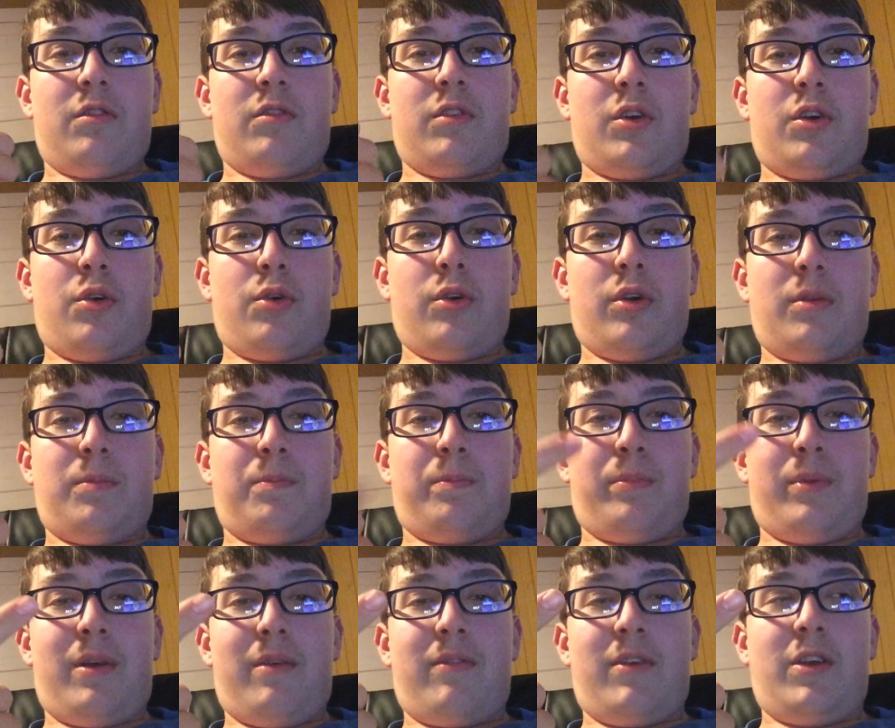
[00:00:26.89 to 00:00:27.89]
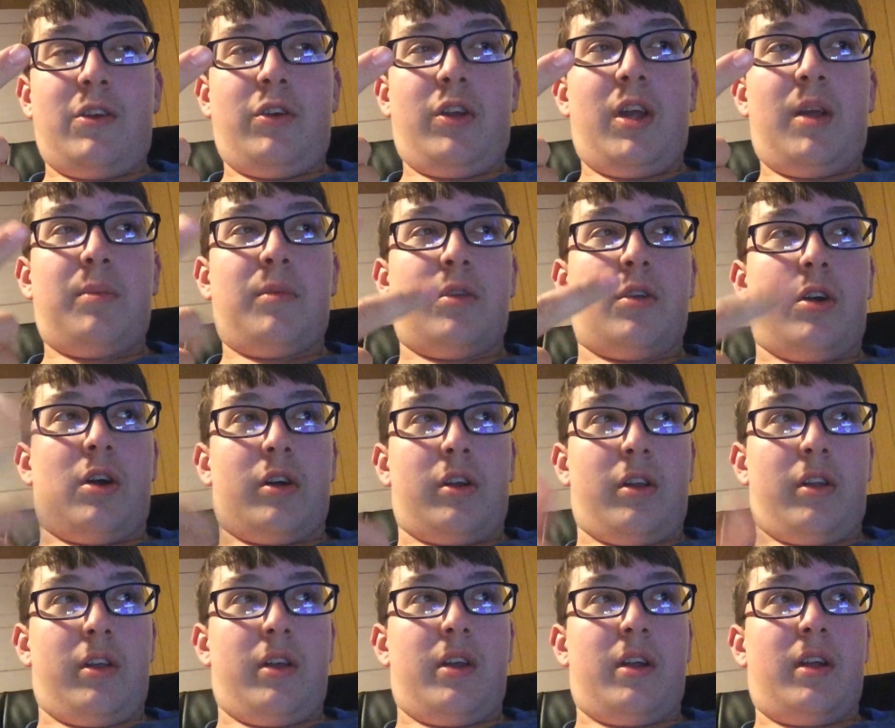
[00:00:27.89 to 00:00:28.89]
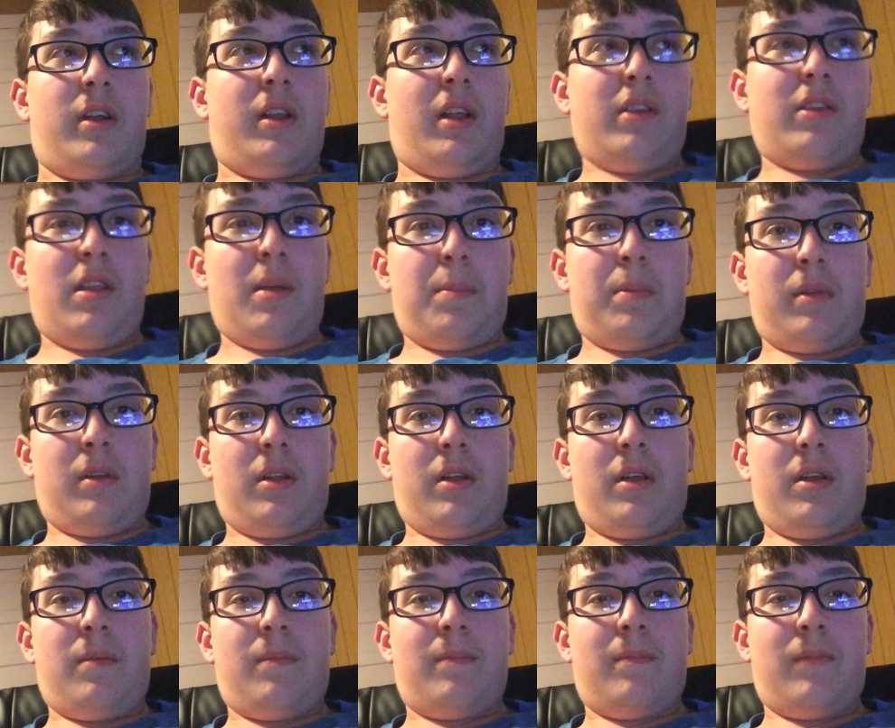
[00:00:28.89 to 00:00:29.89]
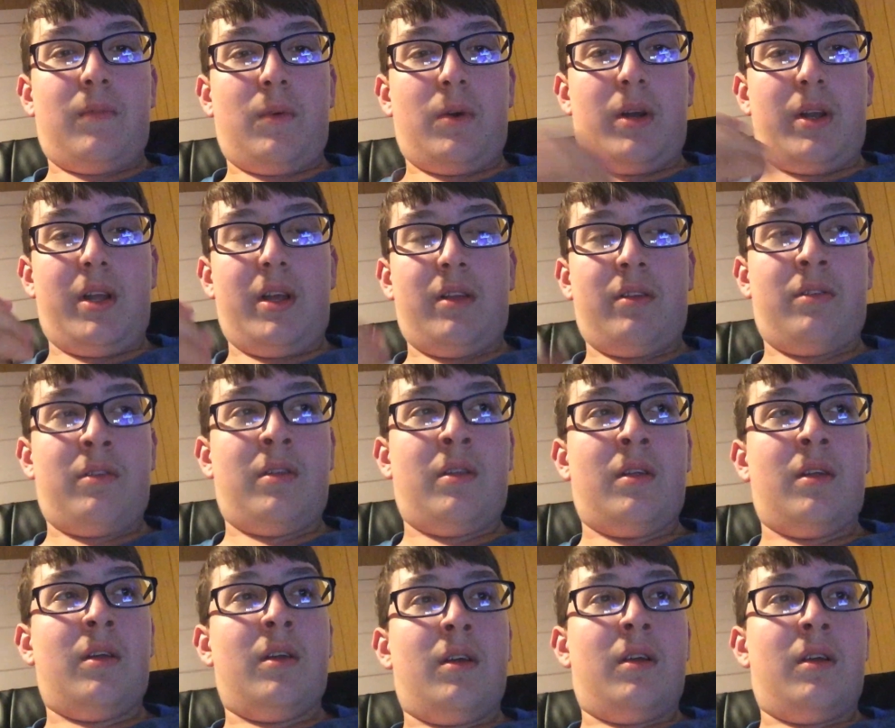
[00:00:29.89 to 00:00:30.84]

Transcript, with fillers: Record, play video games, or talk to Lita. That's typically what it is